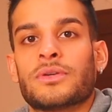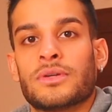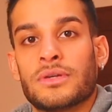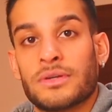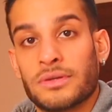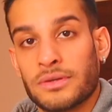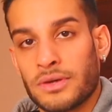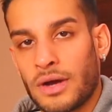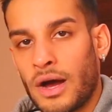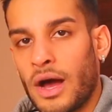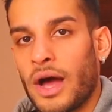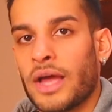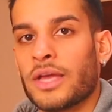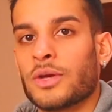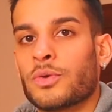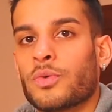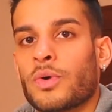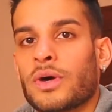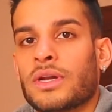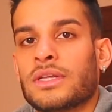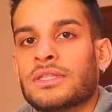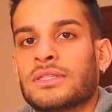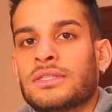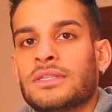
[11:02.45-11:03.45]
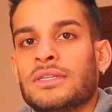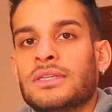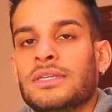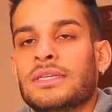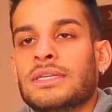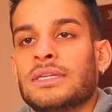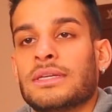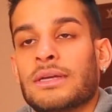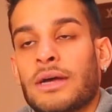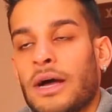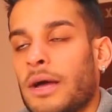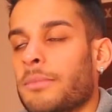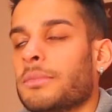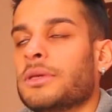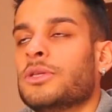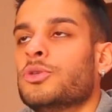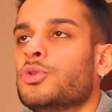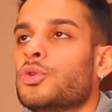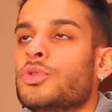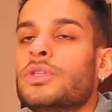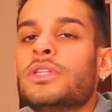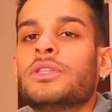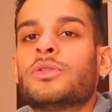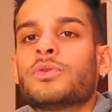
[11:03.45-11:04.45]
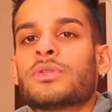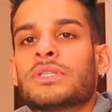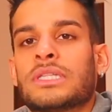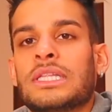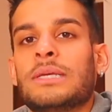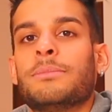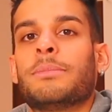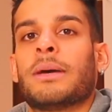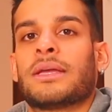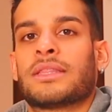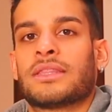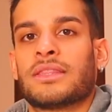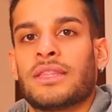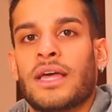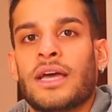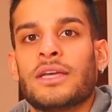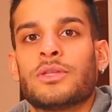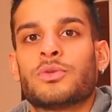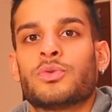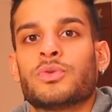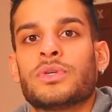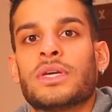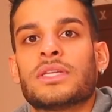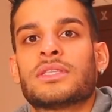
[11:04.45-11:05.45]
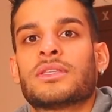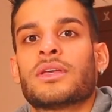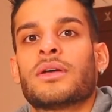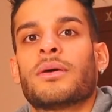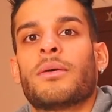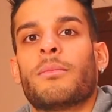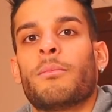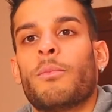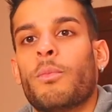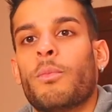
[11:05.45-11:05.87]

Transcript: a high quality, you need to sleep at night to get the